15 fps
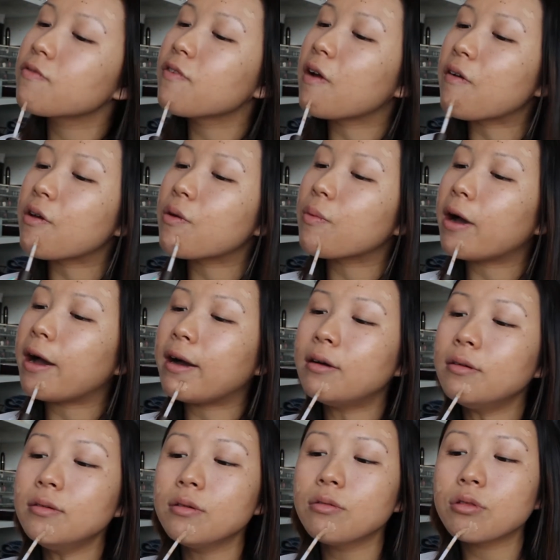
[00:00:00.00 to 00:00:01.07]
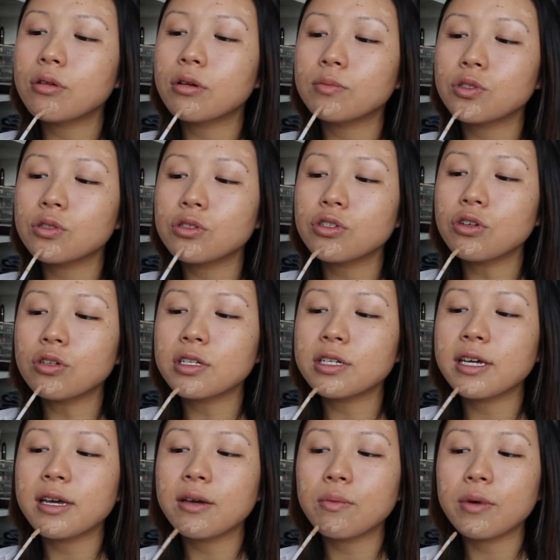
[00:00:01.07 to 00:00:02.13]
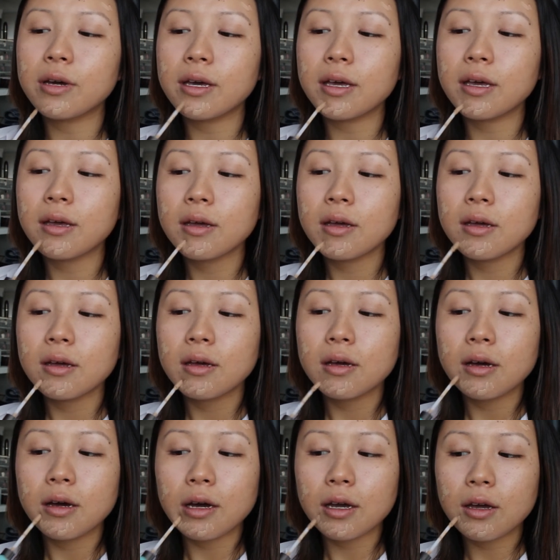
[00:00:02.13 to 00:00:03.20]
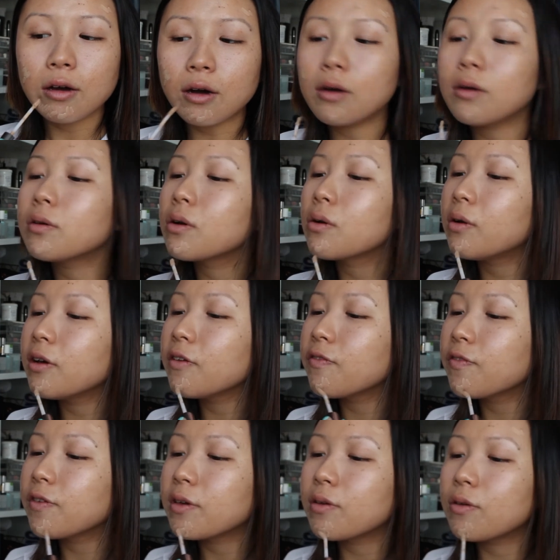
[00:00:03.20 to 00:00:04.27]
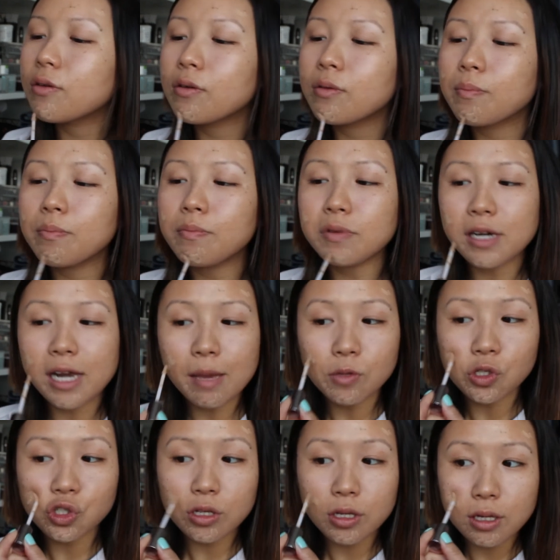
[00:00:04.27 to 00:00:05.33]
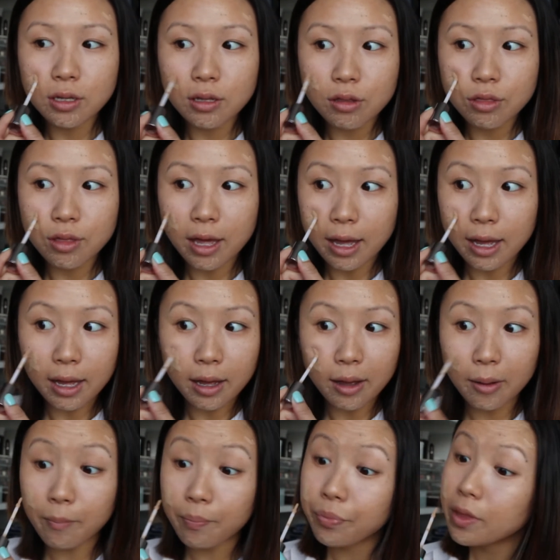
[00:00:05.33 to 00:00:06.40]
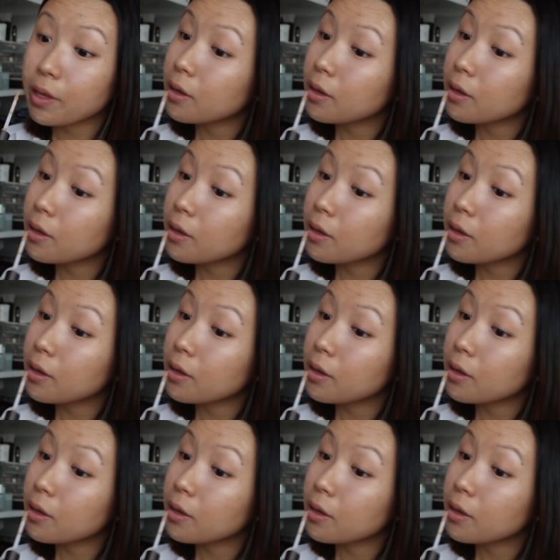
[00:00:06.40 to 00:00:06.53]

very well, so I'm just dotting it where I got quite a few blemishes, and